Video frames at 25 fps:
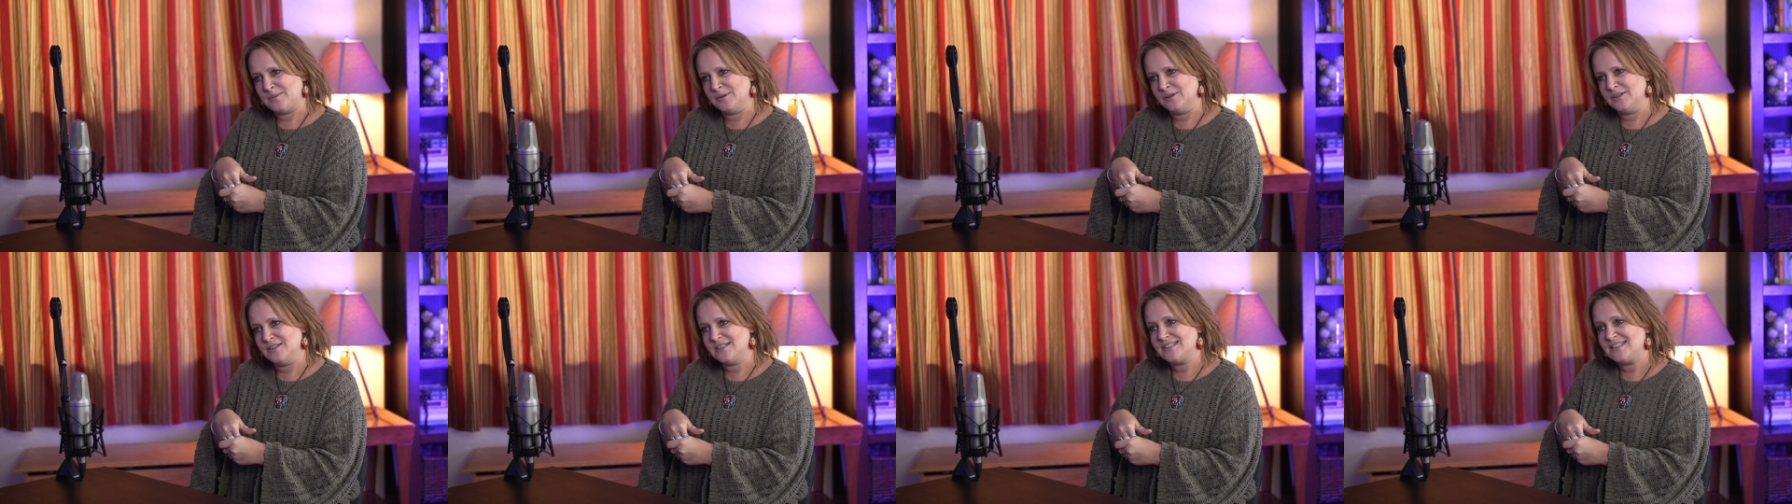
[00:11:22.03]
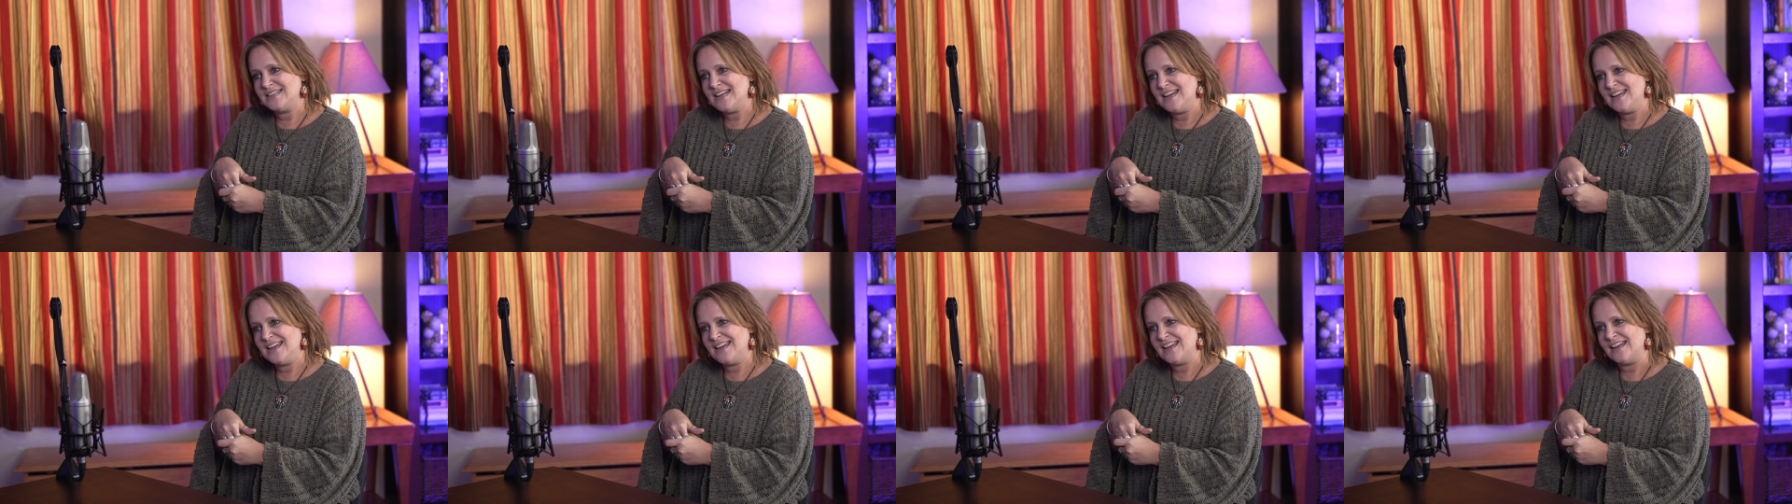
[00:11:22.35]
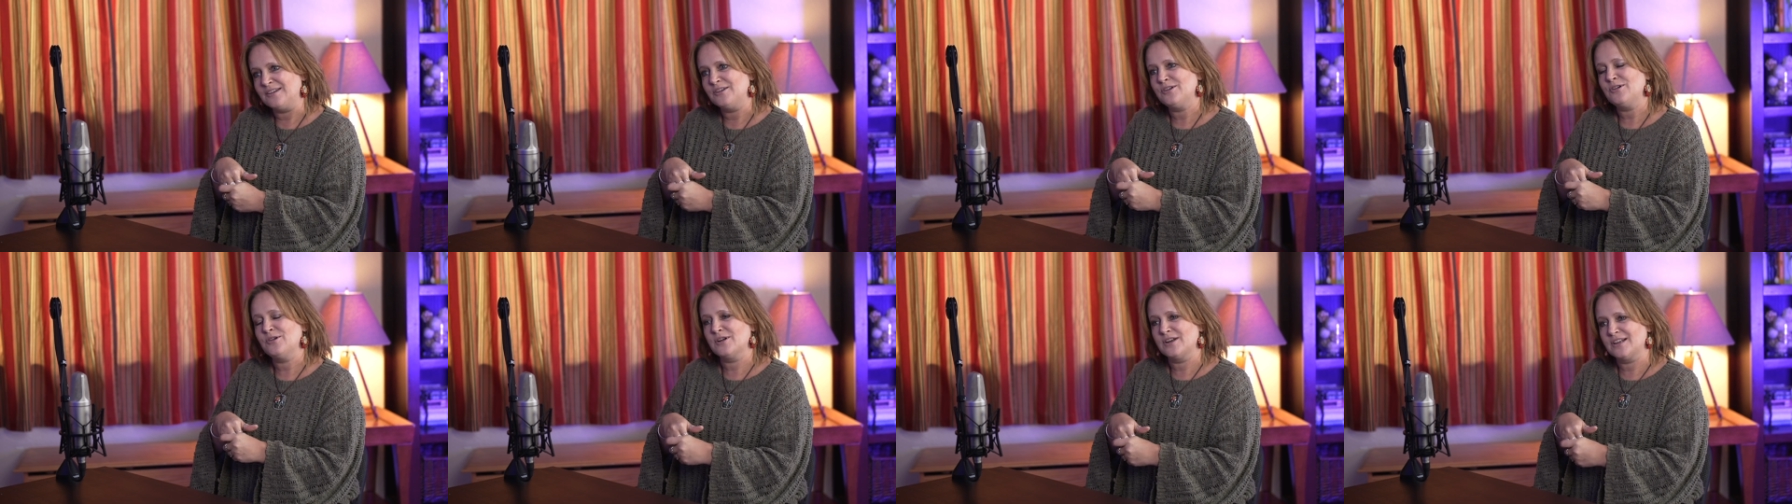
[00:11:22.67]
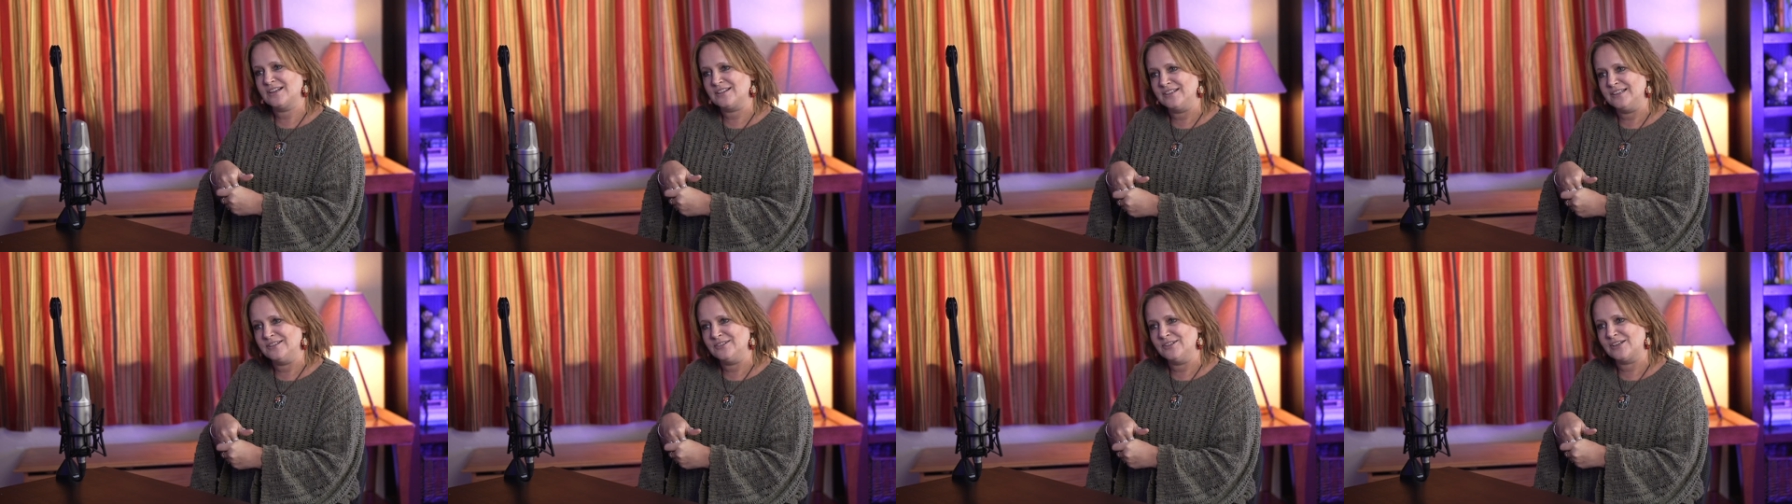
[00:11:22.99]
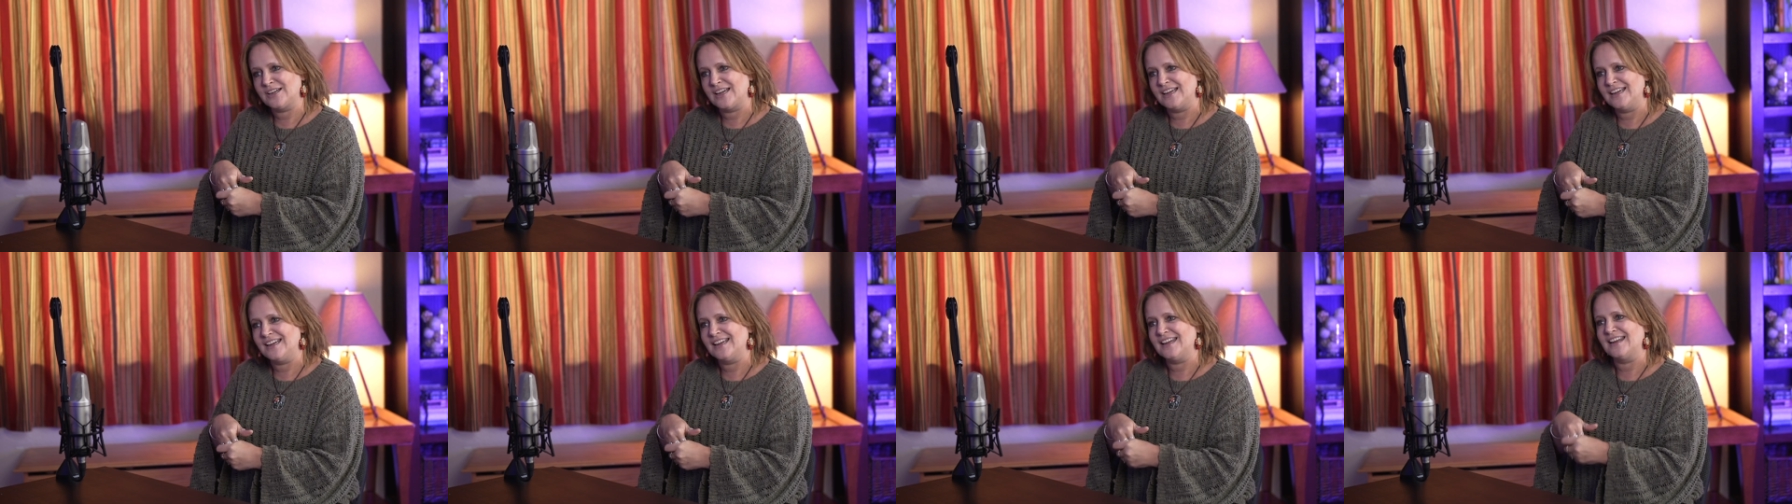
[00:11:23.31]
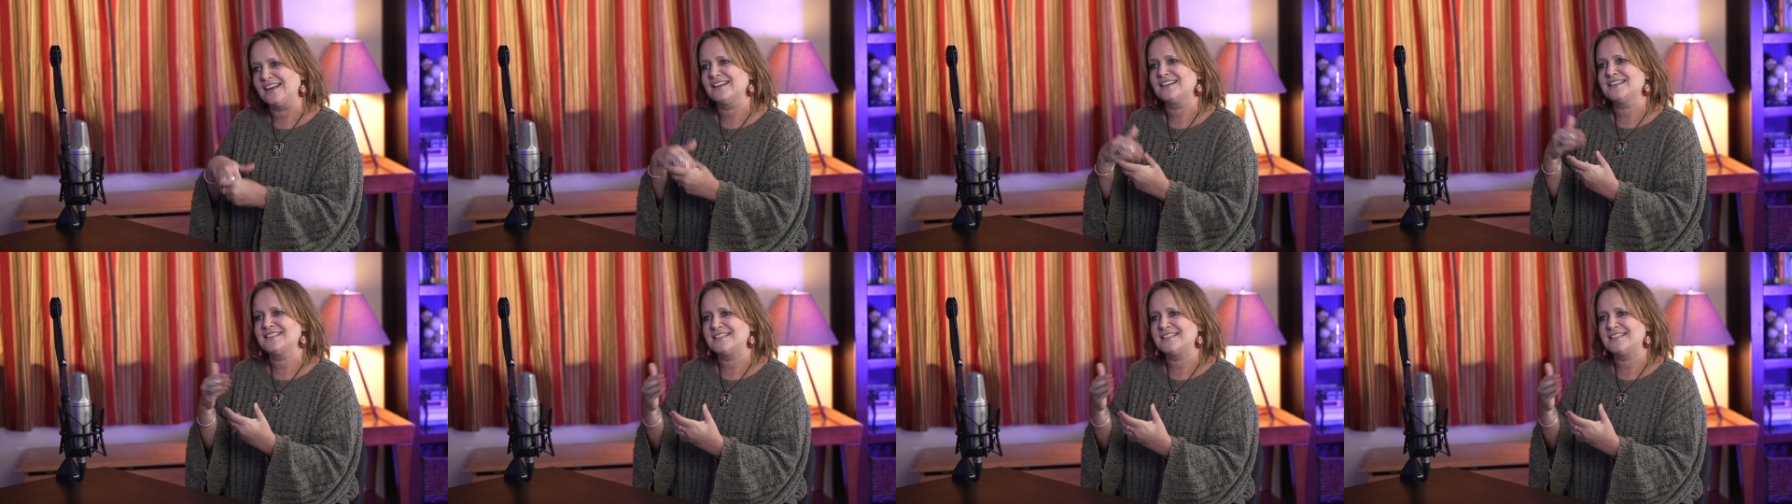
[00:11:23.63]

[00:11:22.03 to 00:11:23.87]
able to see and critically looking and